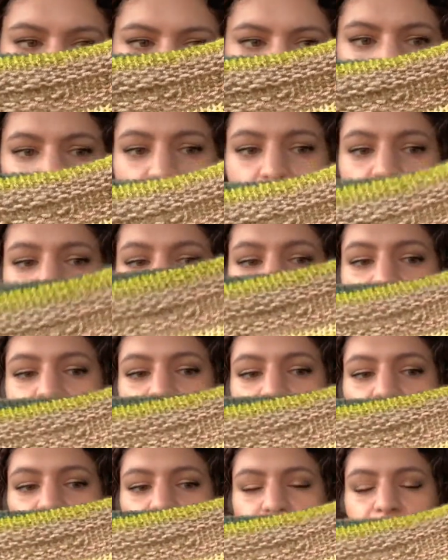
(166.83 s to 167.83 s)
your yarn, so
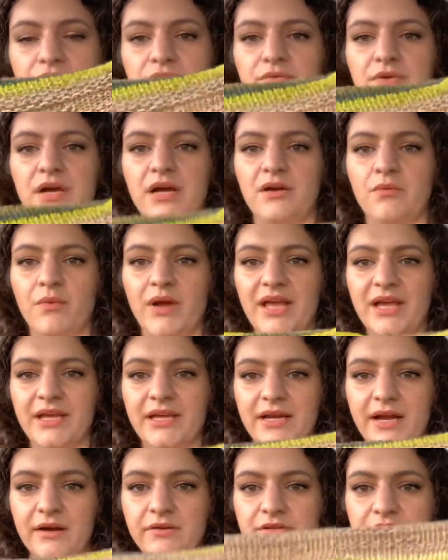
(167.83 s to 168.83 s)
you knew, kind of weighing
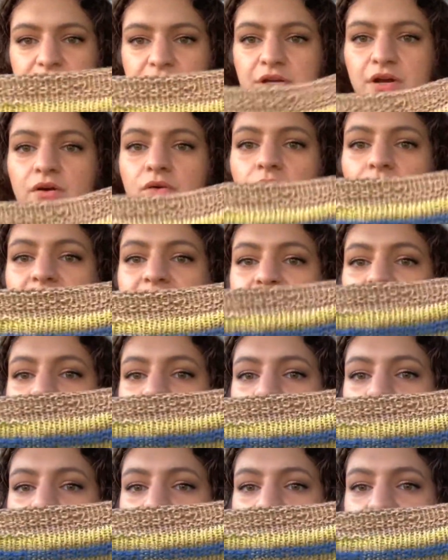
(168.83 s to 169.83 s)
it out to know when to
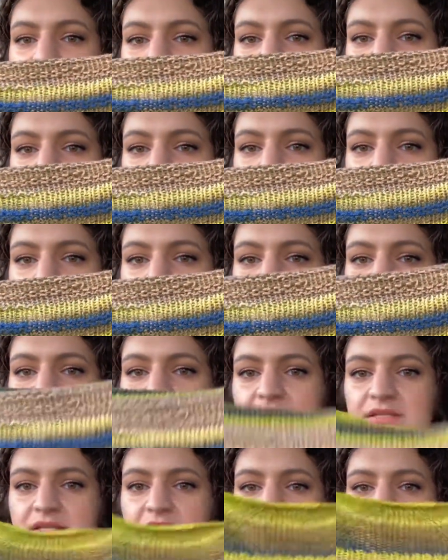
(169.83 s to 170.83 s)
start the edging
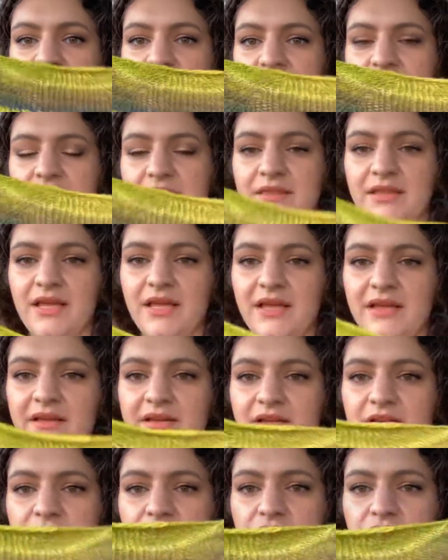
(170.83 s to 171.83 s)
section. And
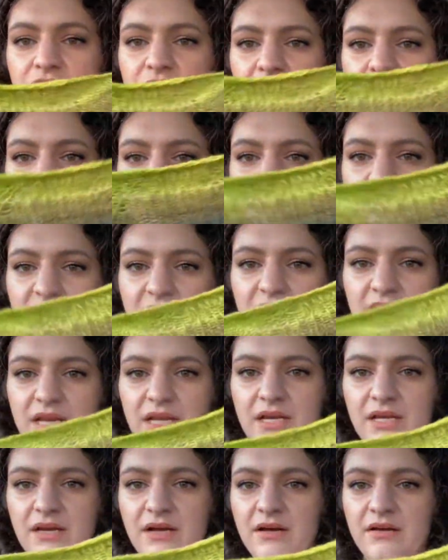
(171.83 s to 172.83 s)
then during the
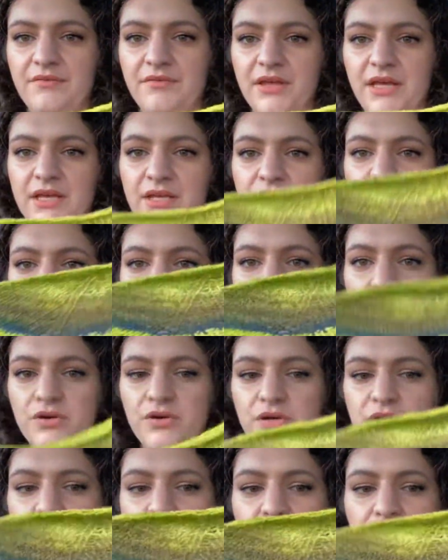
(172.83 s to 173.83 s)
body of it, you
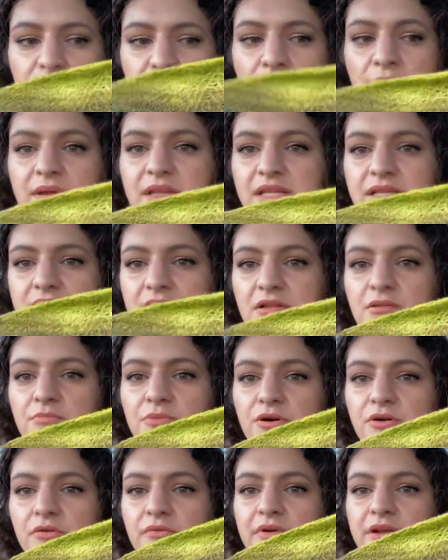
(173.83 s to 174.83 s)
could throw in these little
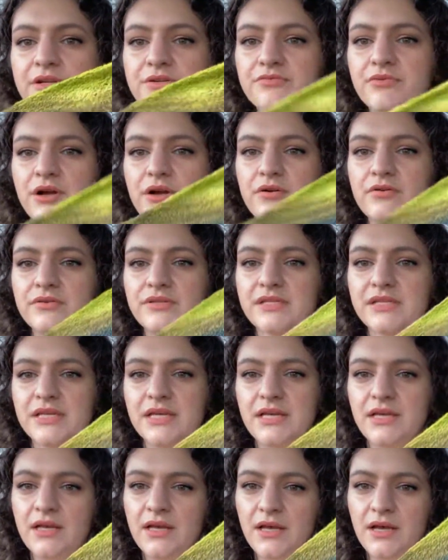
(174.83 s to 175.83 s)
purl ridge rows.
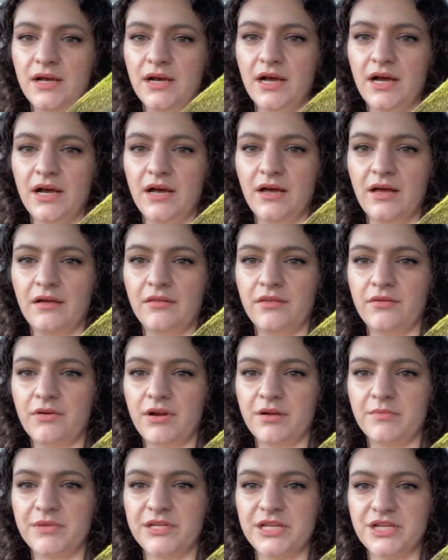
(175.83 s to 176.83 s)
The
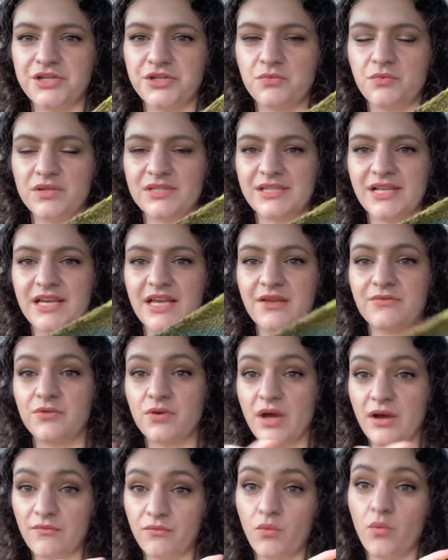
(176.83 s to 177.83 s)
recommendation was if you
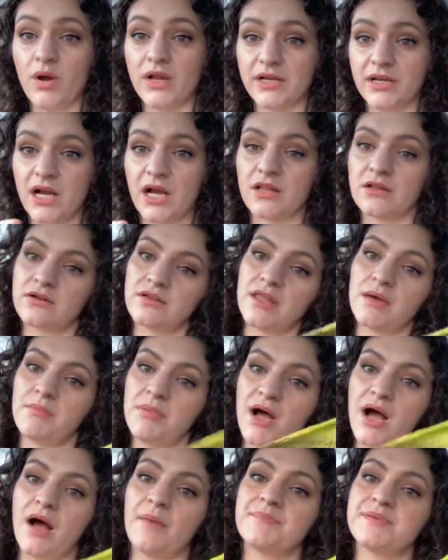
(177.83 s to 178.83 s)
have one color that
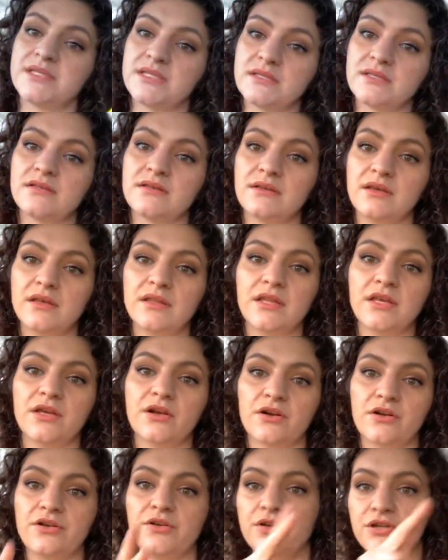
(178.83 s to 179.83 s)
pops in the
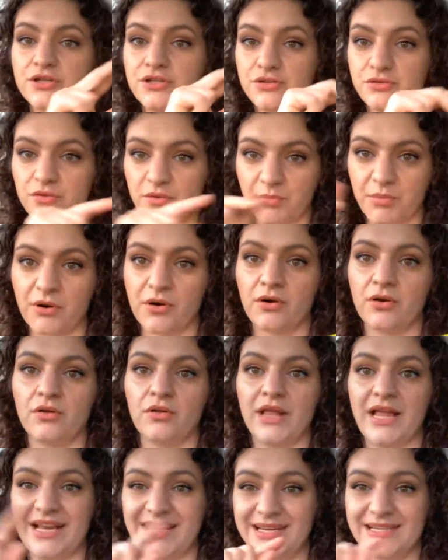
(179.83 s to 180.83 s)
yarn, you could do the
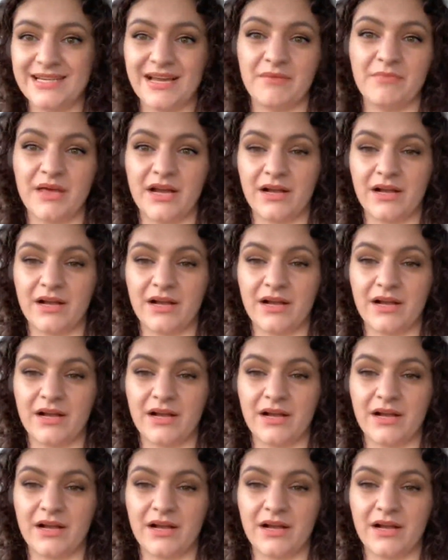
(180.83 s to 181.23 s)
purl anytime that